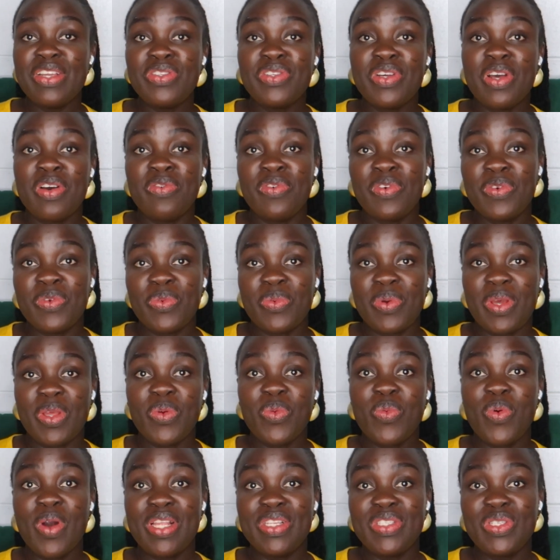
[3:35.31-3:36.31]
traveled with
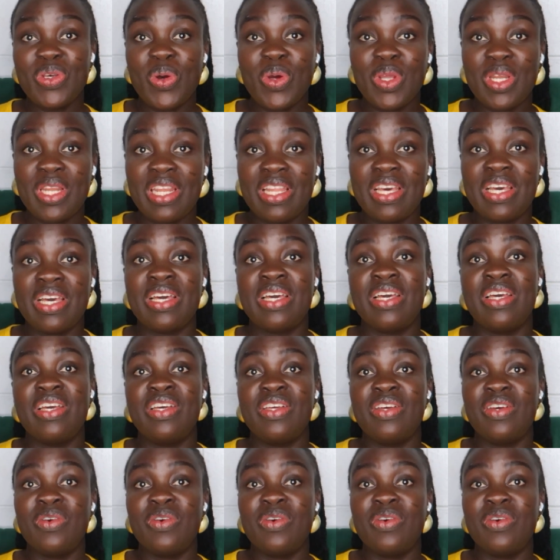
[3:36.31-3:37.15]
one toddler,